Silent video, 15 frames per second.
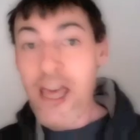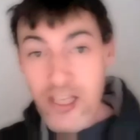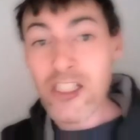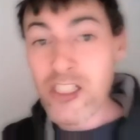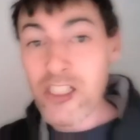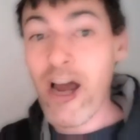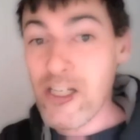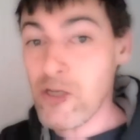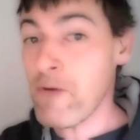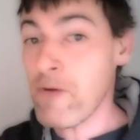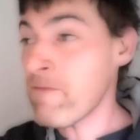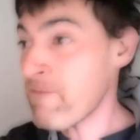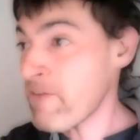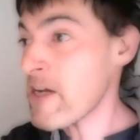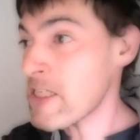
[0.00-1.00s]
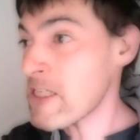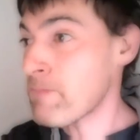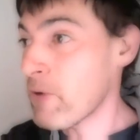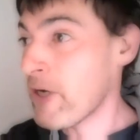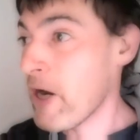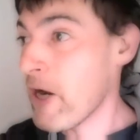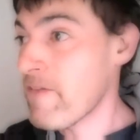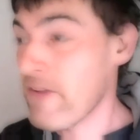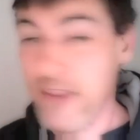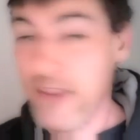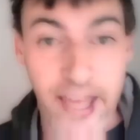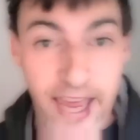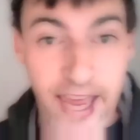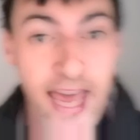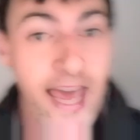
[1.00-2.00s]
This guy's on Facebook over
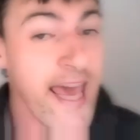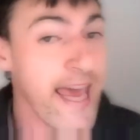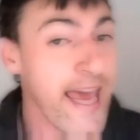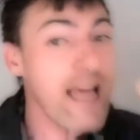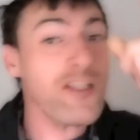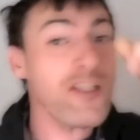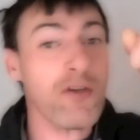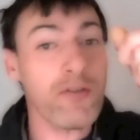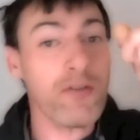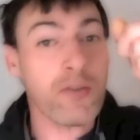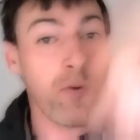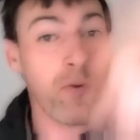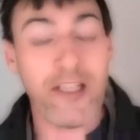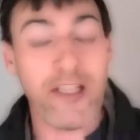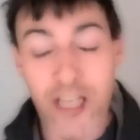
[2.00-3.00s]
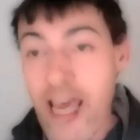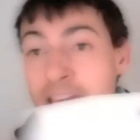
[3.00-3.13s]
there, he's on Twitter,